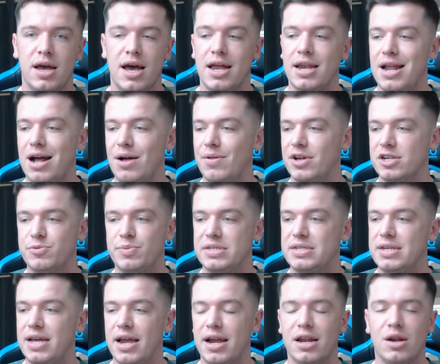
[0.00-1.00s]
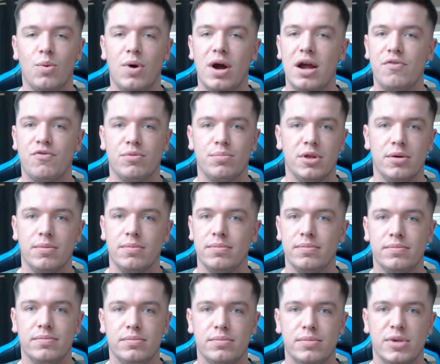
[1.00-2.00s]
and now that's been taken away from them
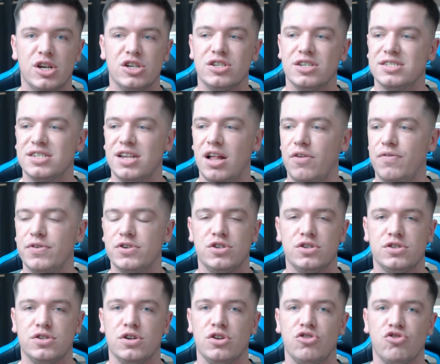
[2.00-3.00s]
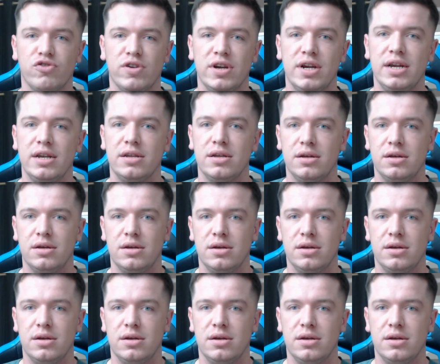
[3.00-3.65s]
because of selfishness and greed